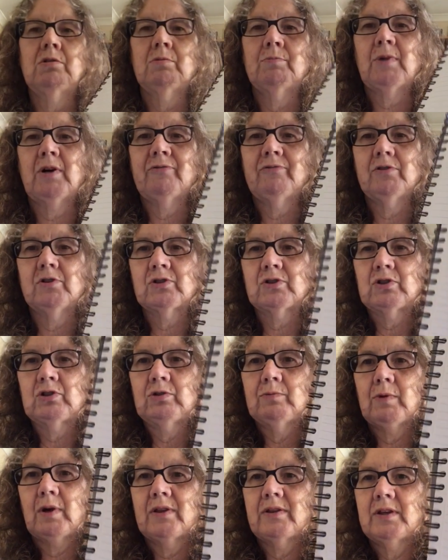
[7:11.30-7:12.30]
on my floss
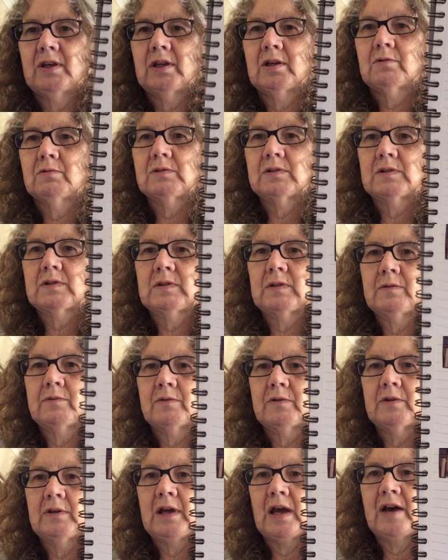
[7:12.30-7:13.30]
tube, I think, was
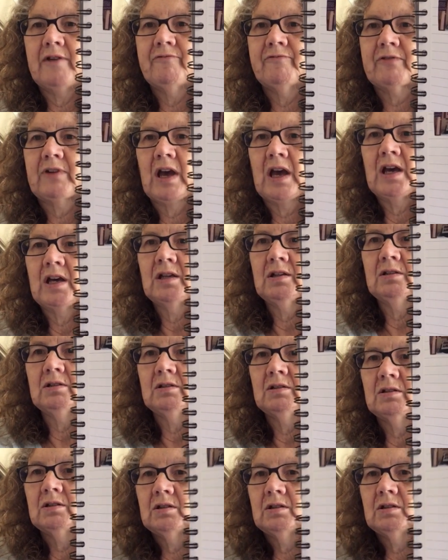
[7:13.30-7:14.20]
the Afghan.